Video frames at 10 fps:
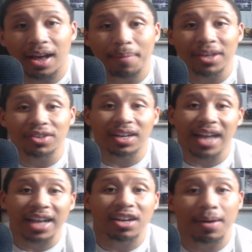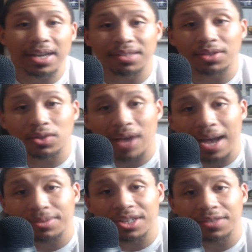Make sure to like, comment, and
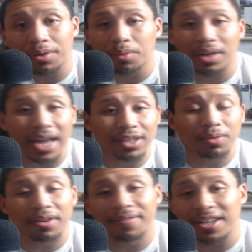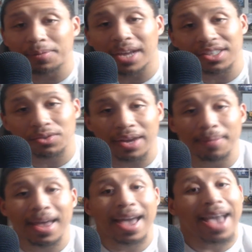subscribe. Share this video with like, Twitter, Facebook,
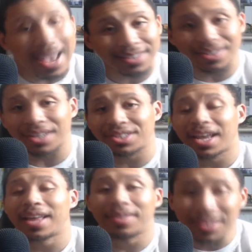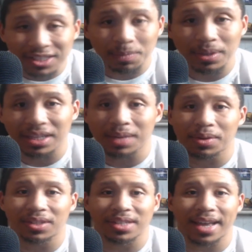Instagram, as such. This has been the
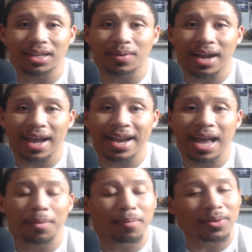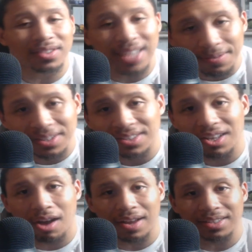Ryo Sakurai, and I will most definitely
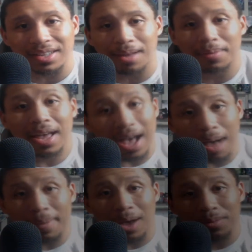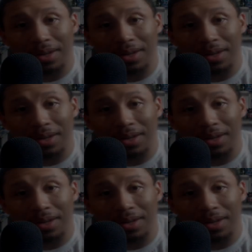see y'all next time. I'm out.